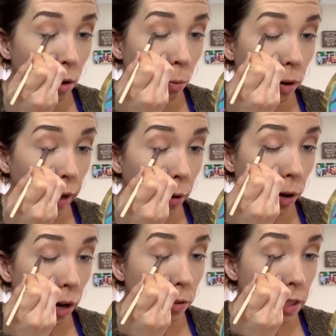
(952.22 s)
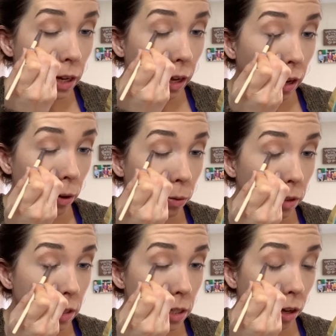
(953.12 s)
When I go out tonight, I will
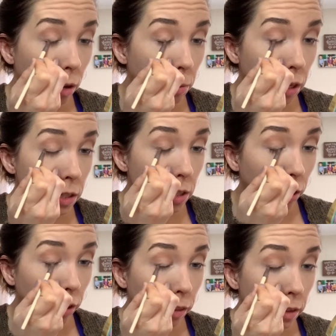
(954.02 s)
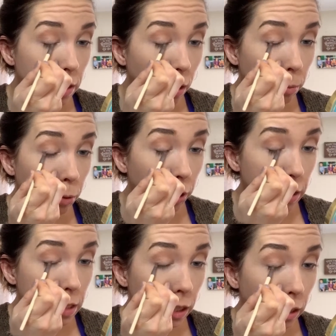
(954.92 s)
need to come in and darken this up pretty
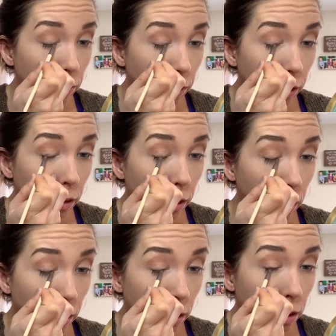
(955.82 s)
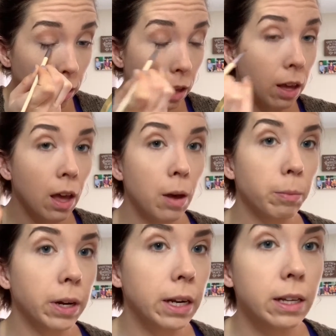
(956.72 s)
significantly,
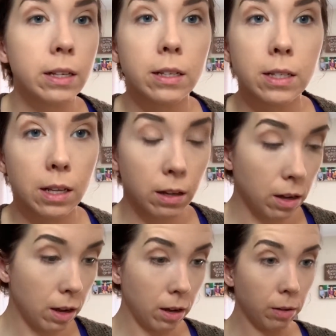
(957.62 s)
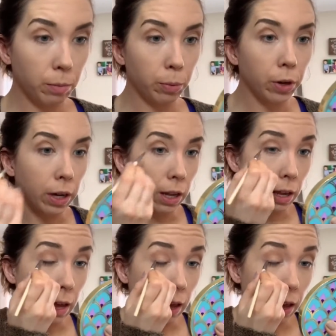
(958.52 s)
but it is
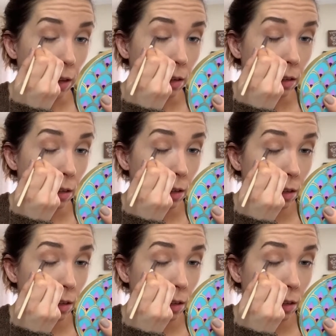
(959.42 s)
pretty and